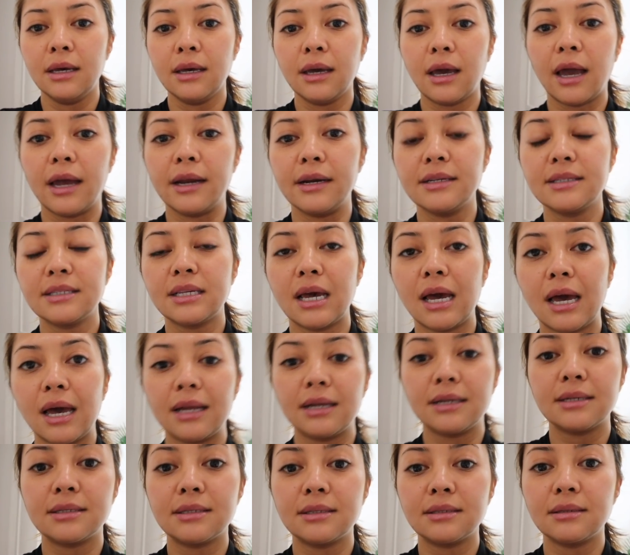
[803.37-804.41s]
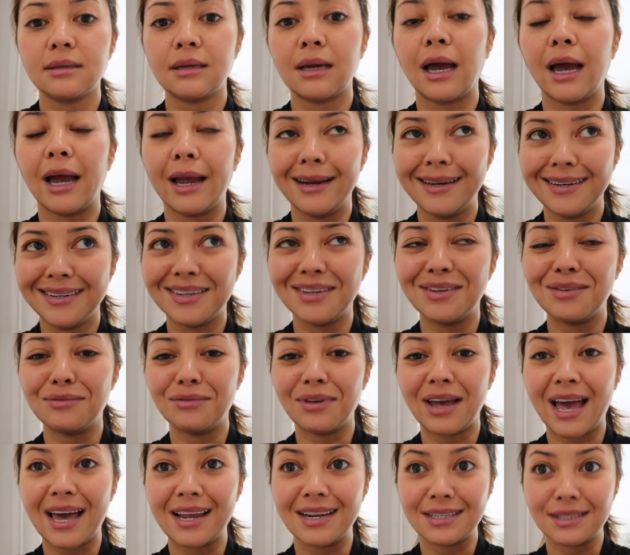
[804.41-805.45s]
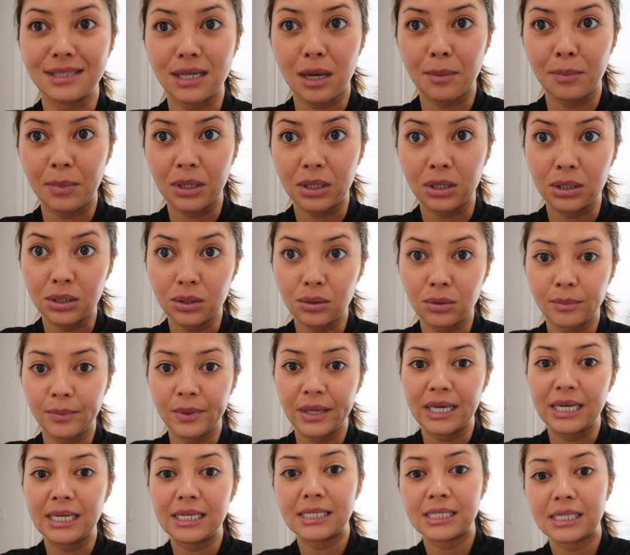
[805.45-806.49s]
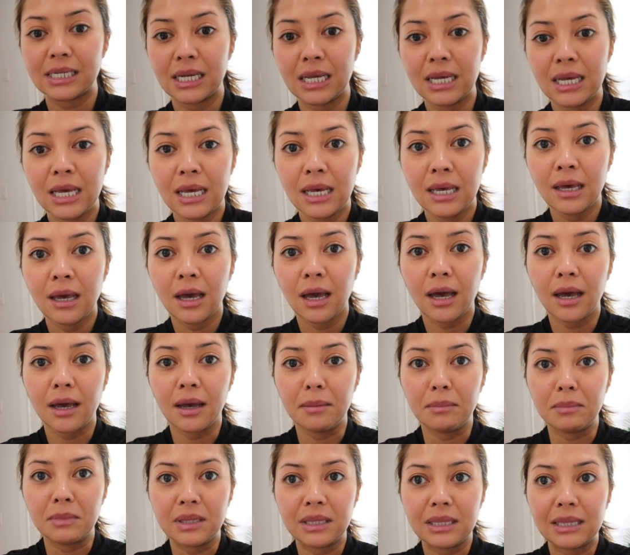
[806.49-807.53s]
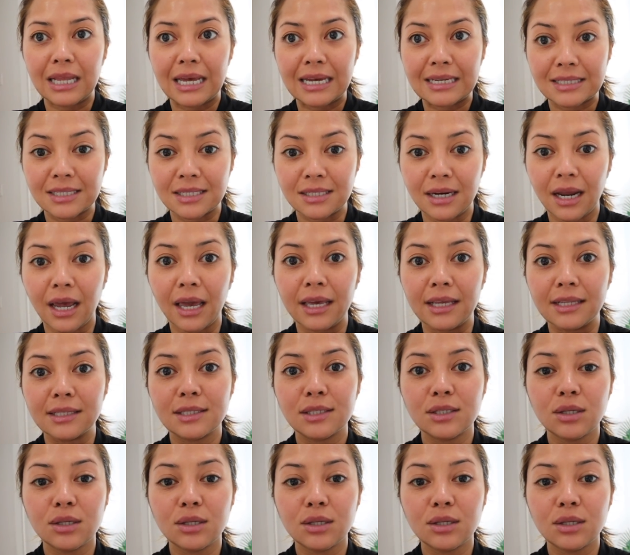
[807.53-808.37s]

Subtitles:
kind of had us up a little bit last night.